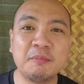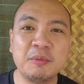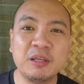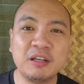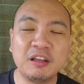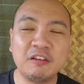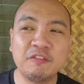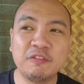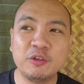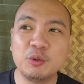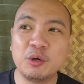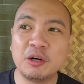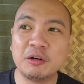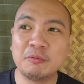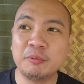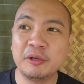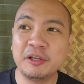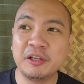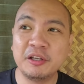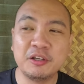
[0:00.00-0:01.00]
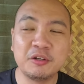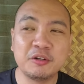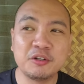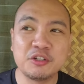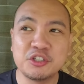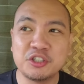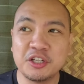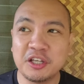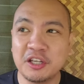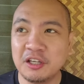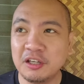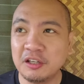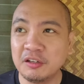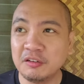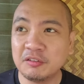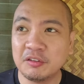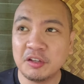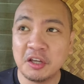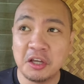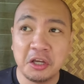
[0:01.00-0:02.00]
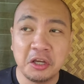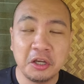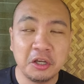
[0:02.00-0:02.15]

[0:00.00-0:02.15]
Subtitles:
I mean, if you are bringing your shades,